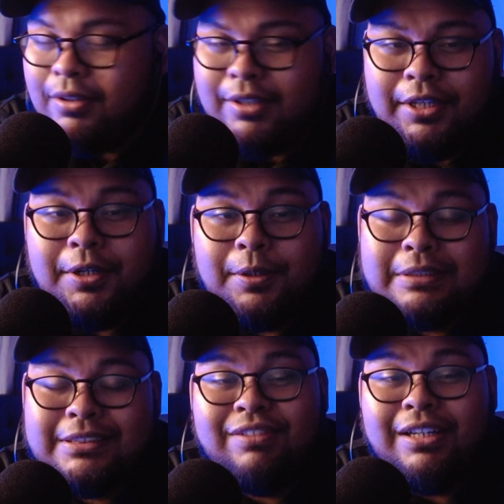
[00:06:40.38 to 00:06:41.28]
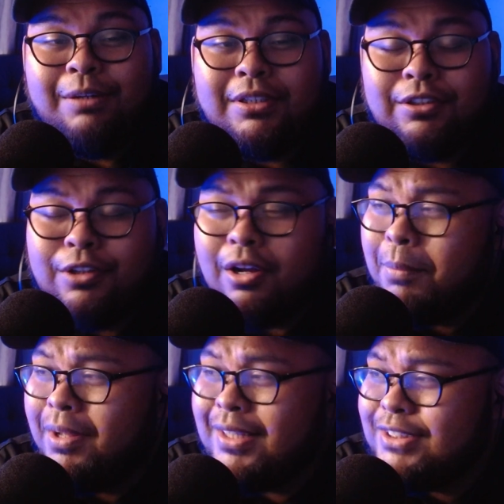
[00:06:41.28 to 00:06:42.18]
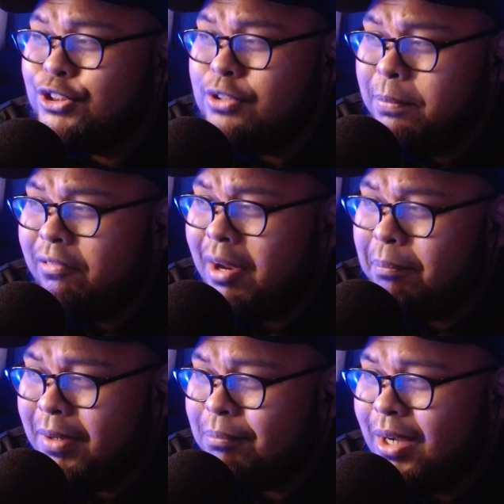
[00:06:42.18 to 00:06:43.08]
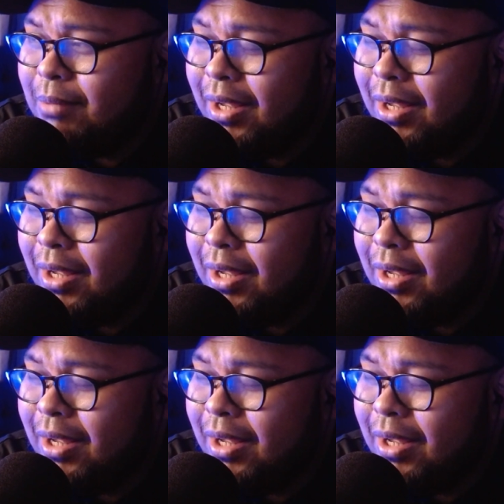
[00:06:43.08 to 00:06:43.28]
there you go. Just really wanted to talk about this super rare Big Mom.